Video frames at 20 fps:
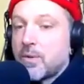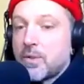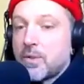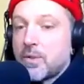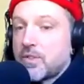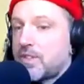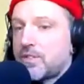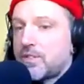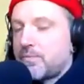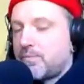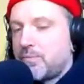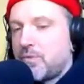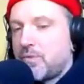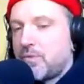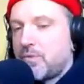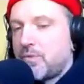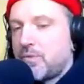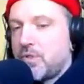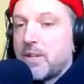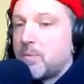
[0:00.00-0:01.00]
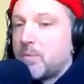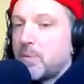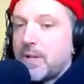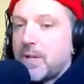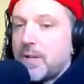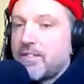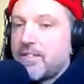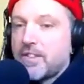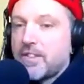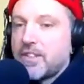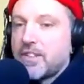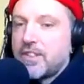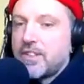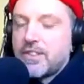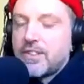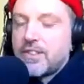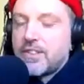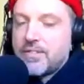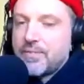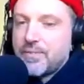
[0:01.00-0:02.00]
or just doing
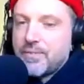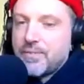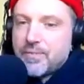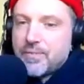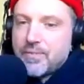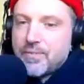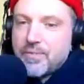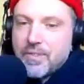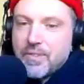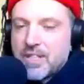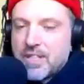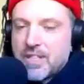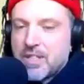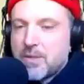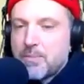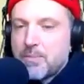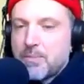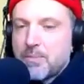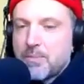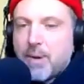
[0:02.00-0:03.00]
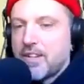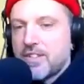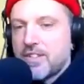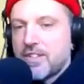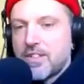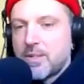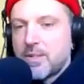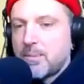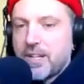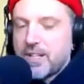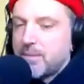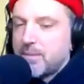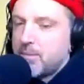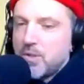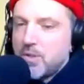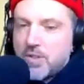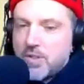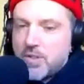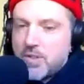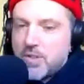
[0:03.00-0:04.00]
whatever inspires their body to
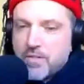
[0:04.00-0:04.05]
move.